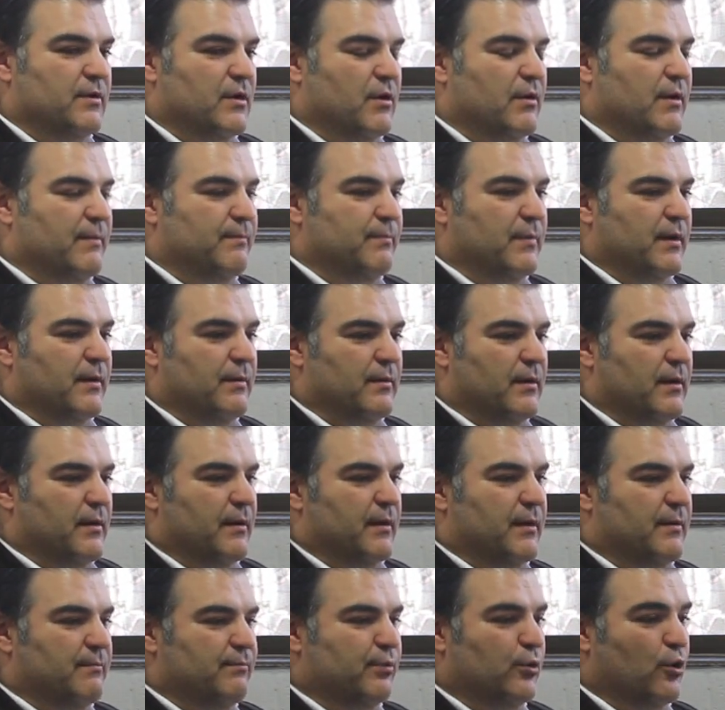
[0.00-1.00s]

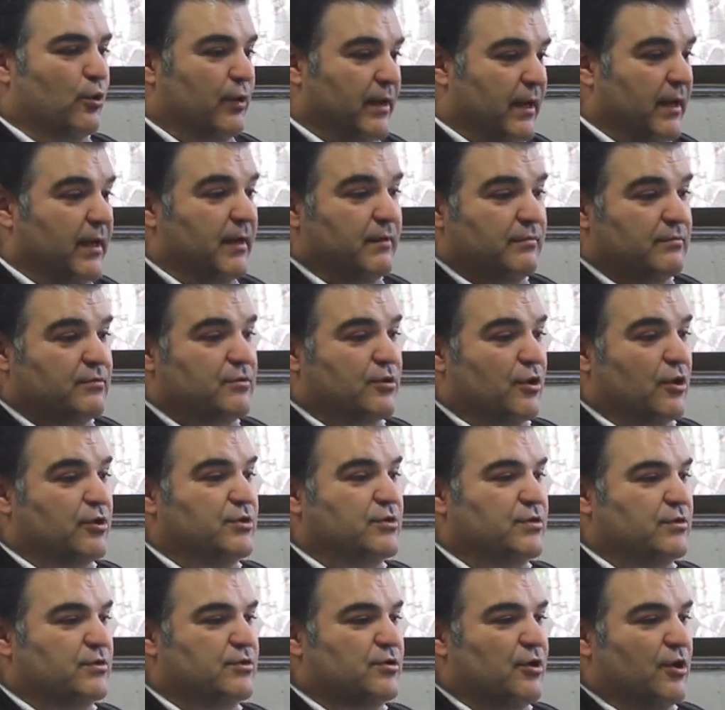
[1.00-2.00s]
employee
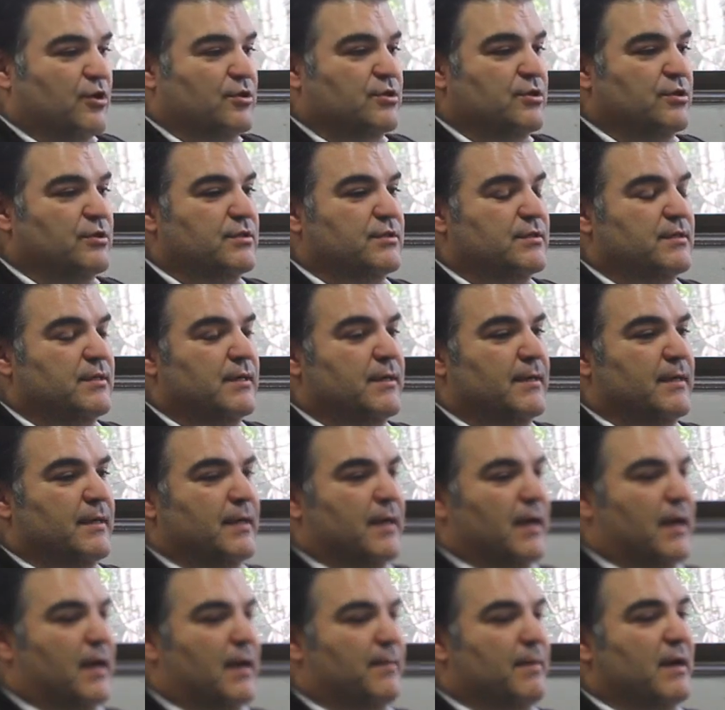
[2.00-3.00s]
searches,
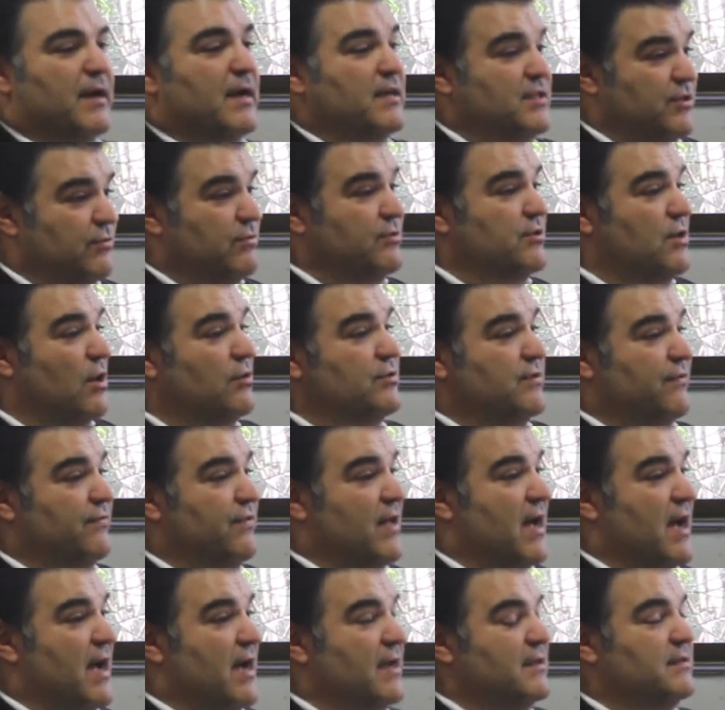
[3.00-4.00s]
and as a result
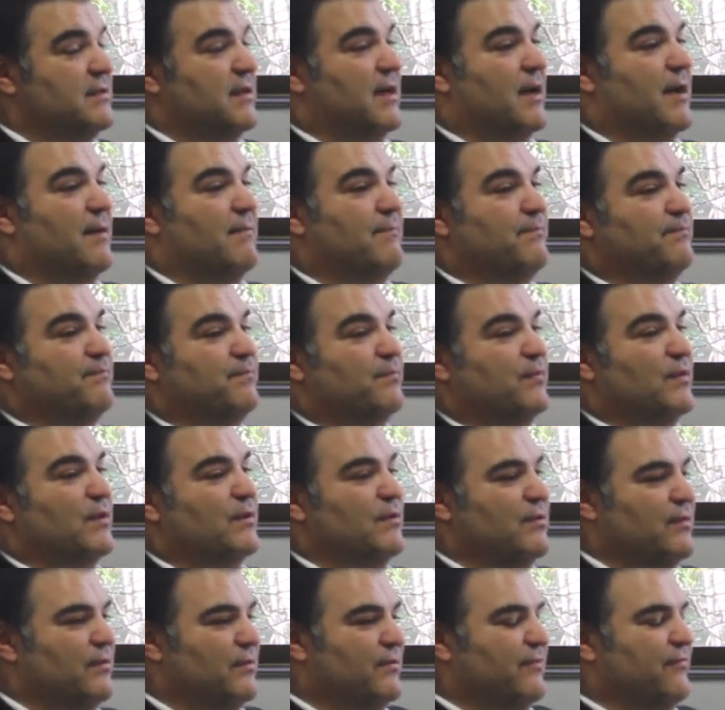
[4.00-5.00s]
of that,
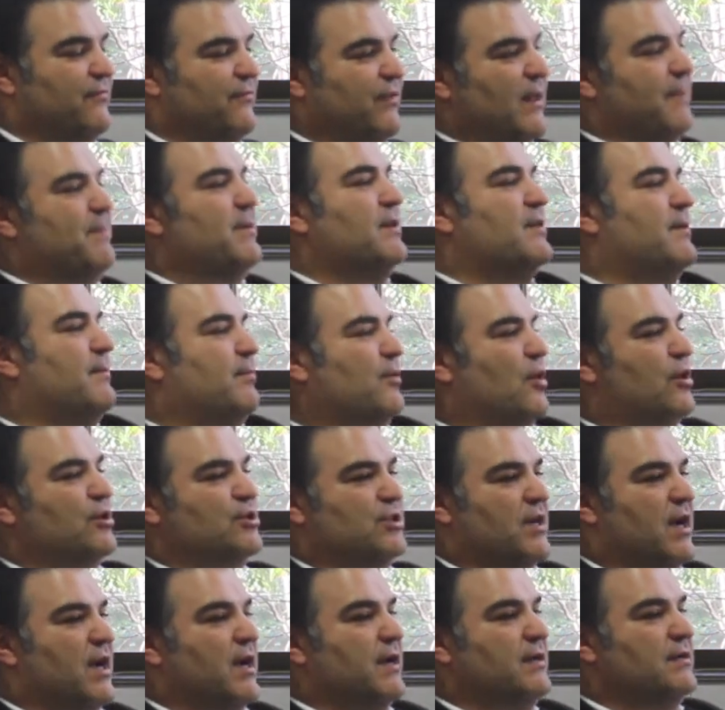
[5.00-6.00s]
flipping the
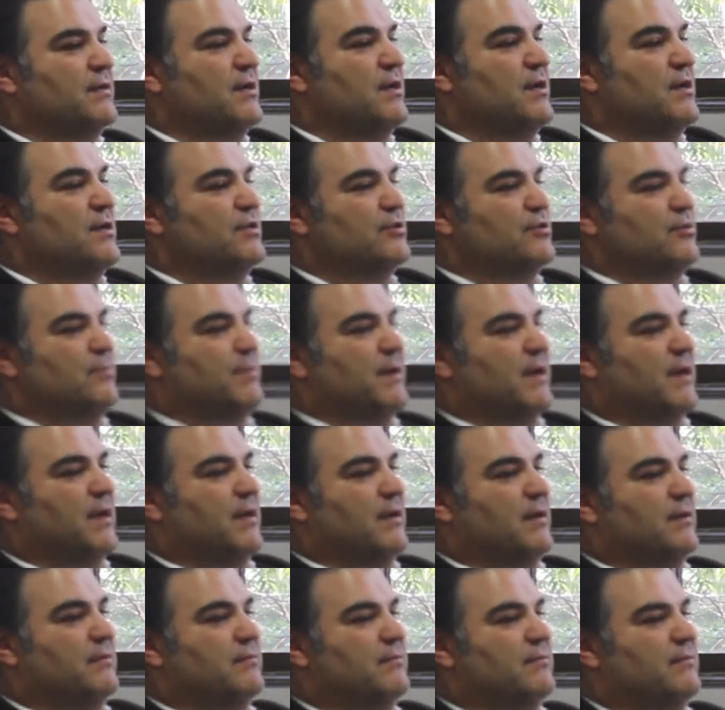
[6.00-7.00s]
blockchain to
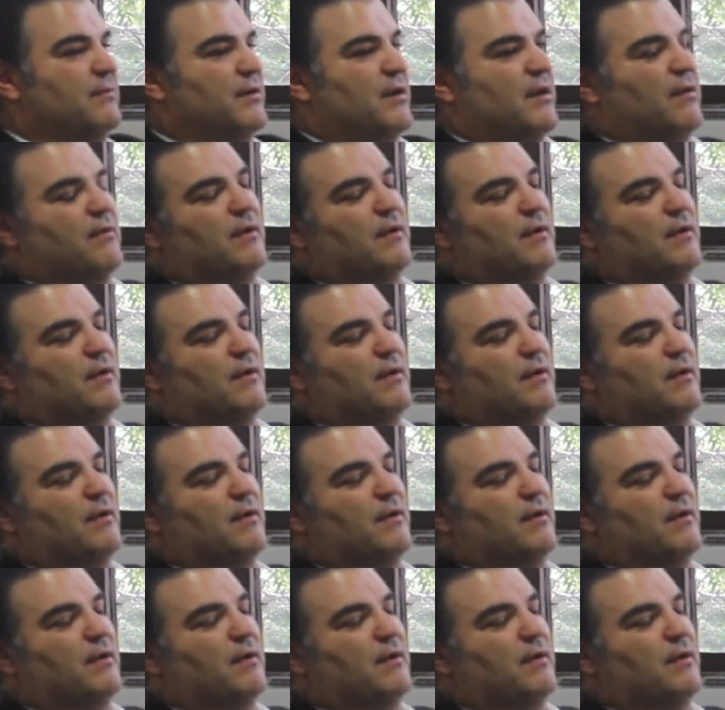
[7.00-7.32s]
be